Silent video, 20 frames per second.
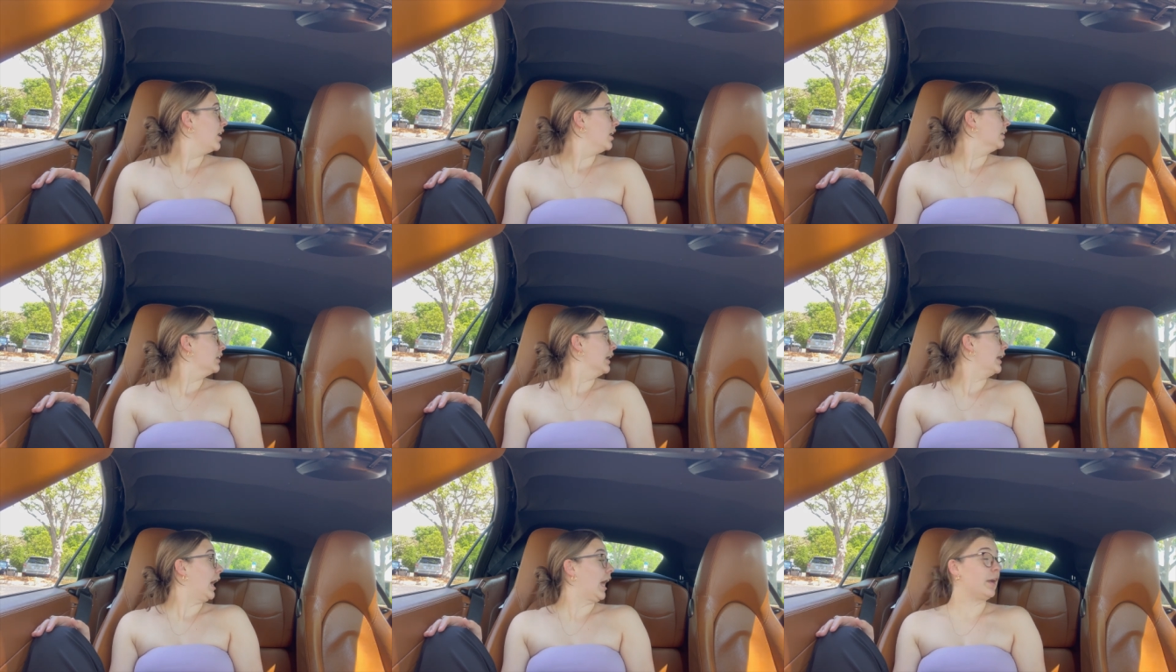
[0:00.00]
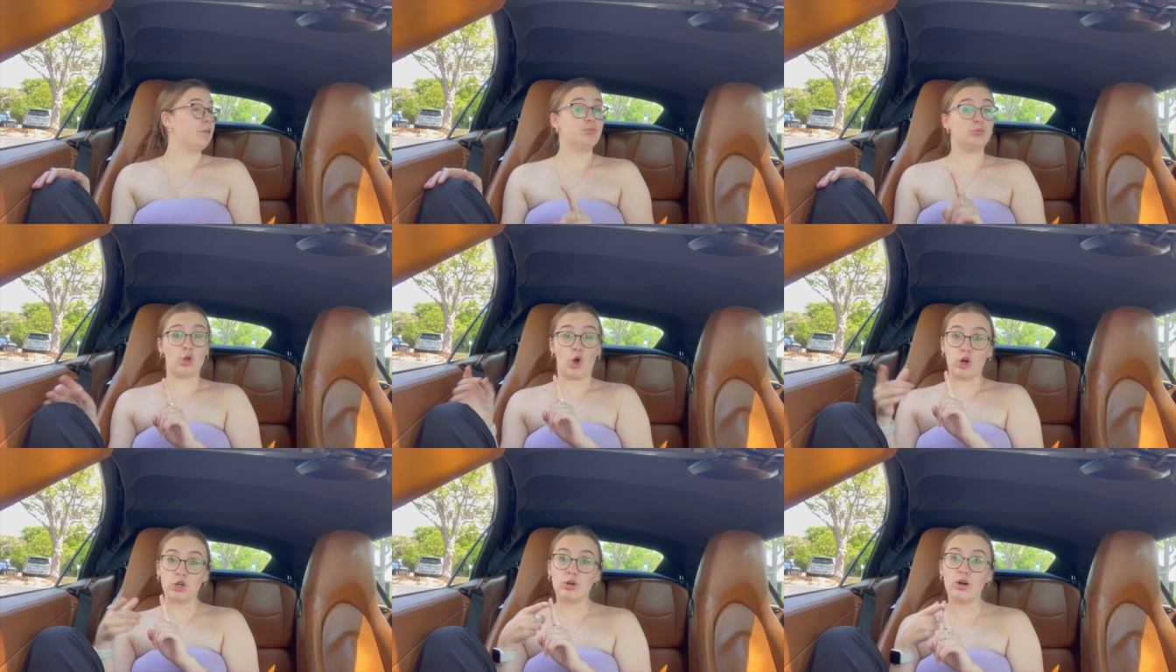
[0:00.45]
Like, I'm
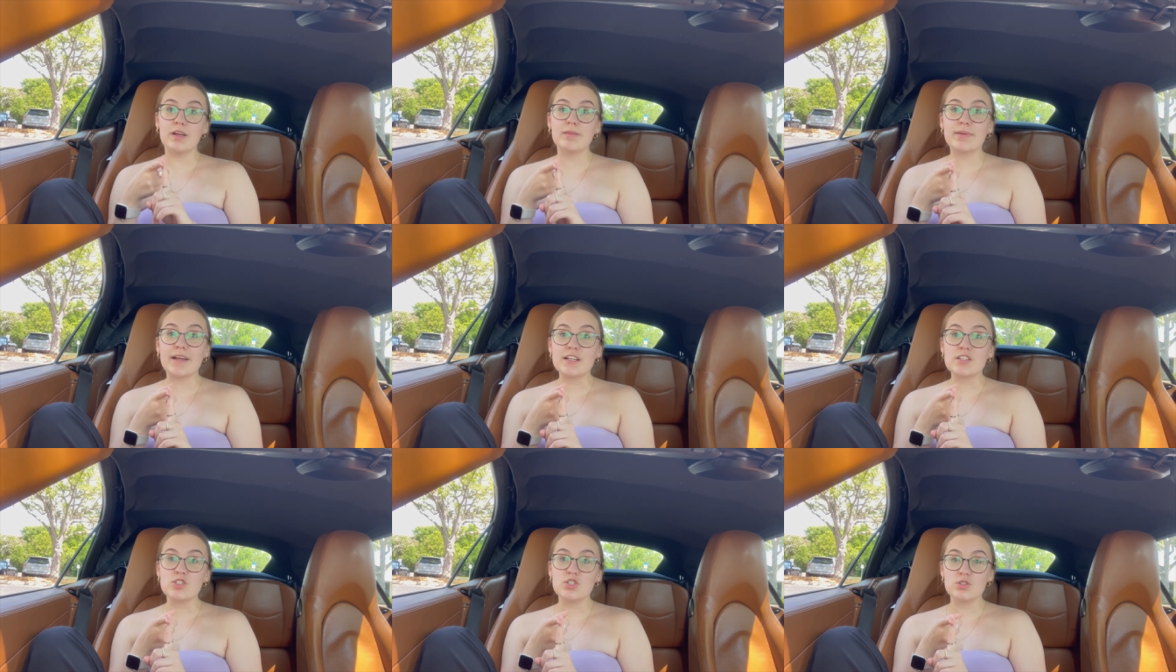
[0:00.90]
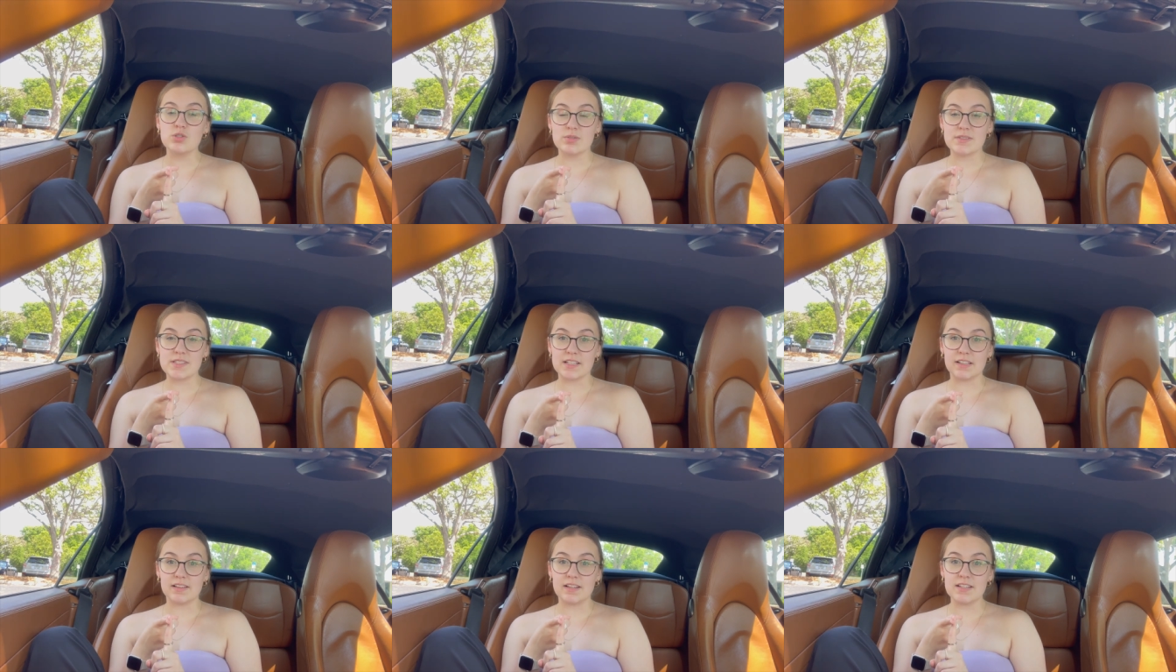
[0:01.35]
not going back to New
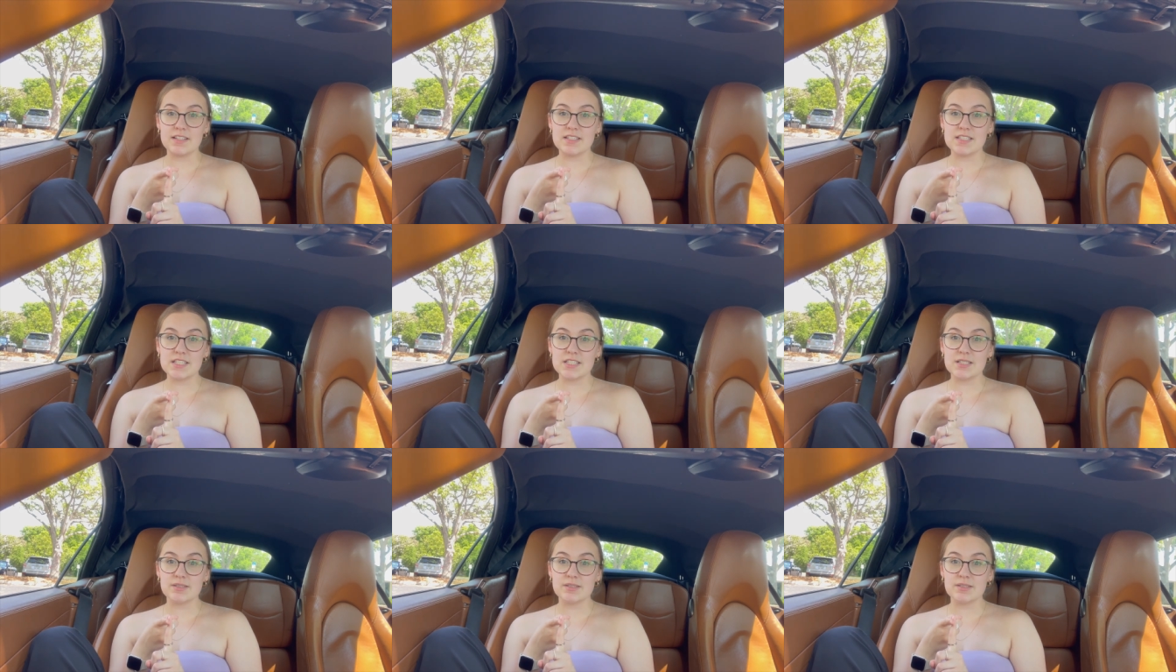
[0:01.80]
Zealand